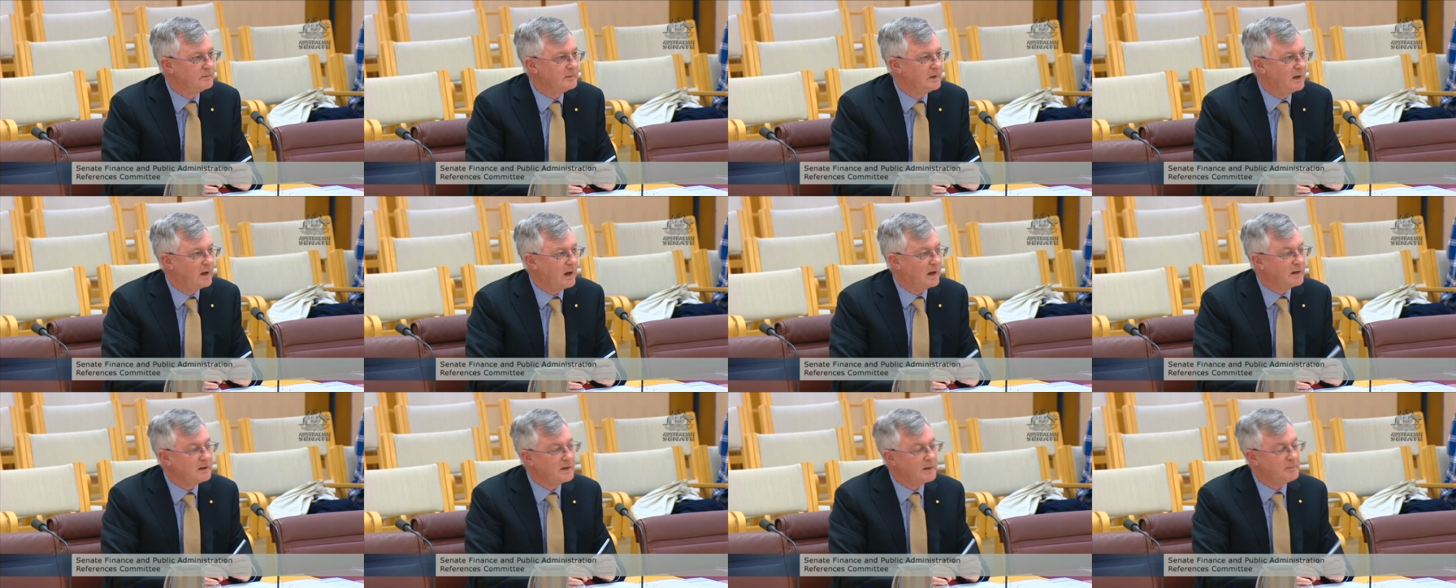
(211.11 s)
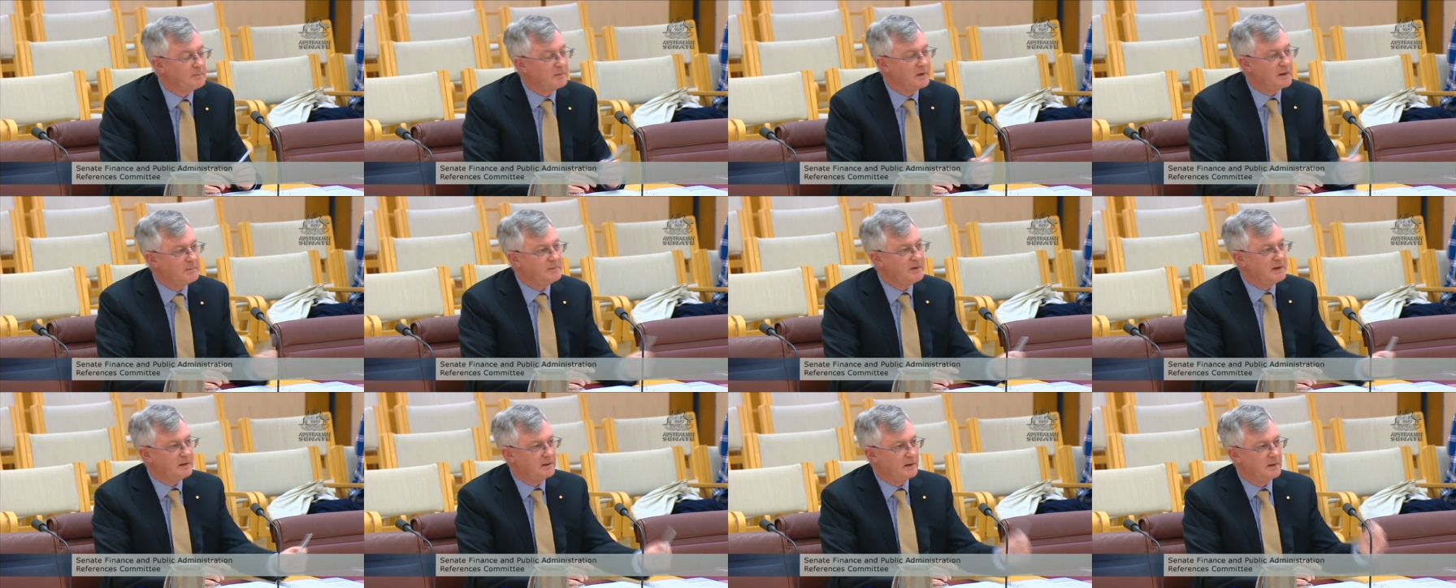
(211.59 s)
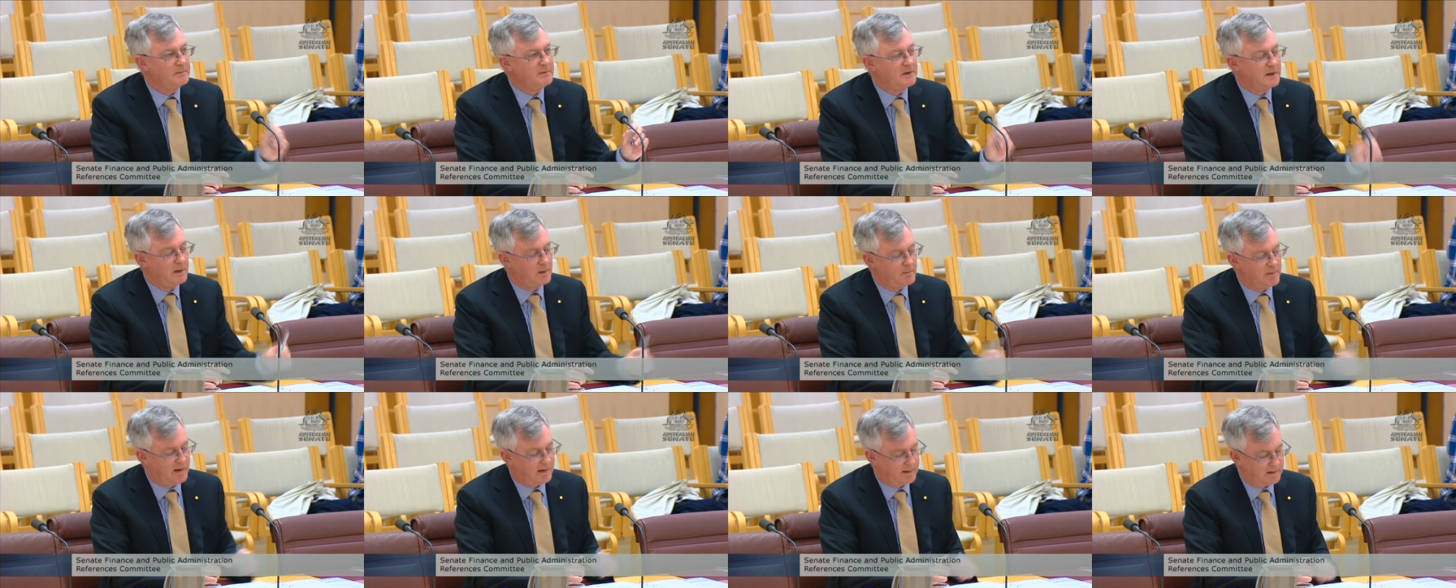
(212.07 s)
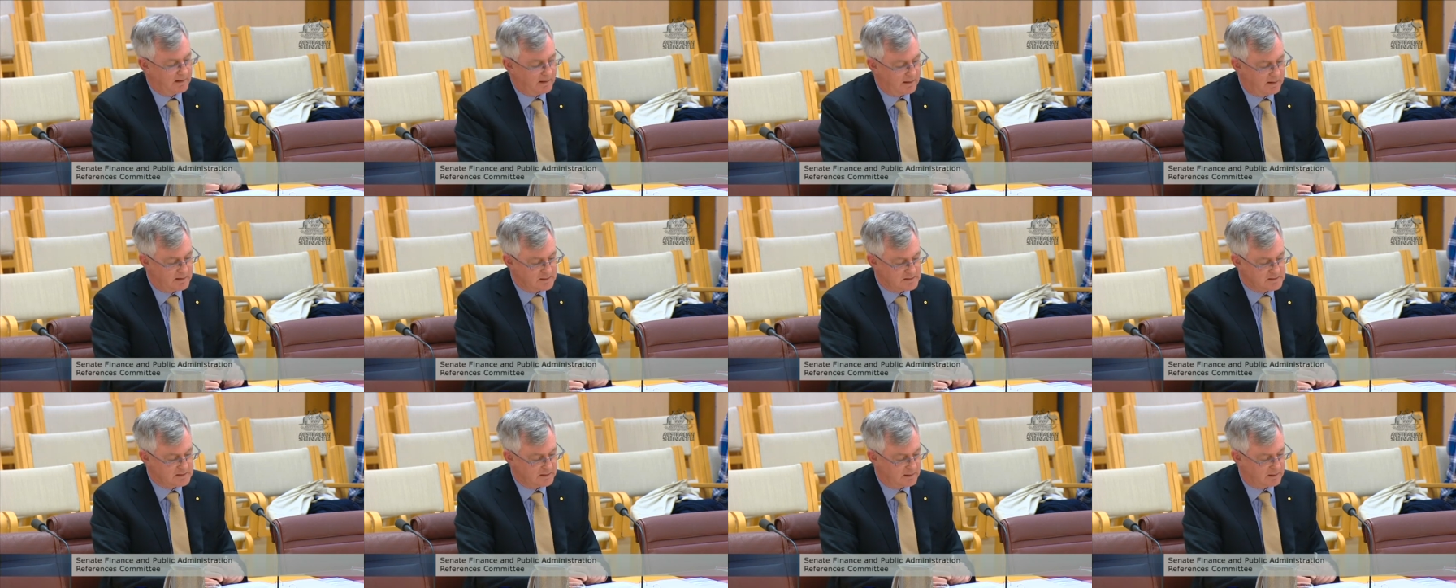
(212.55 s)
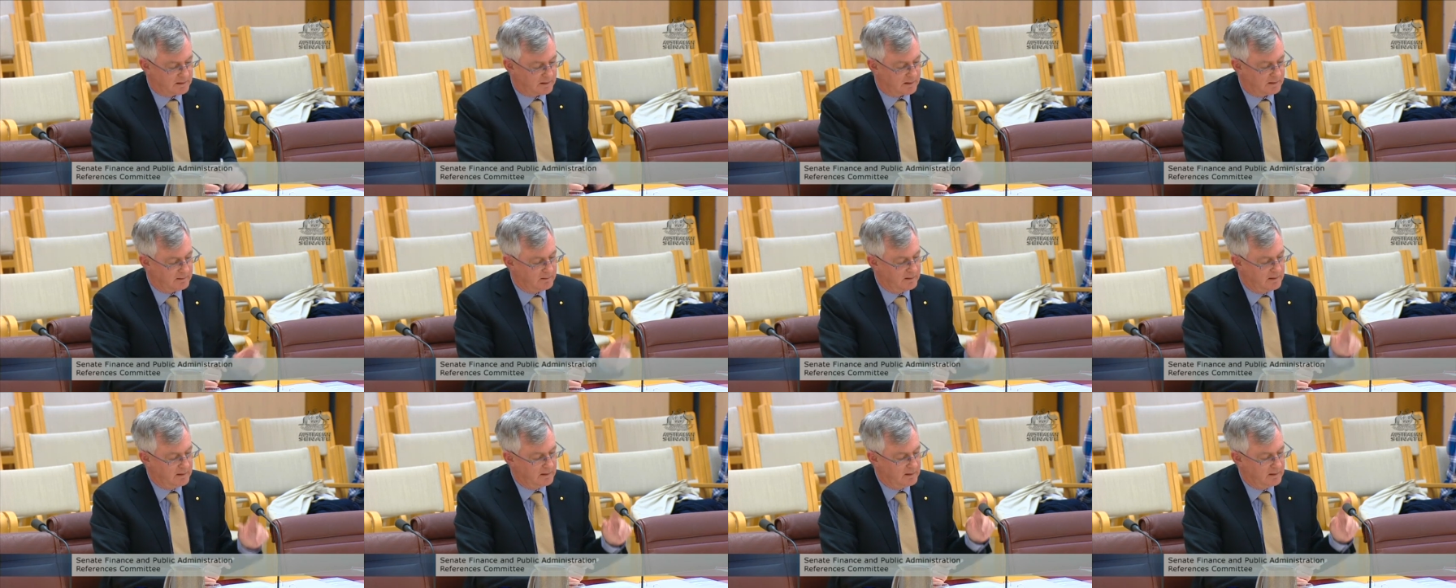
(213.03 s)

Yet and let, let, me, let me go back again, Senator.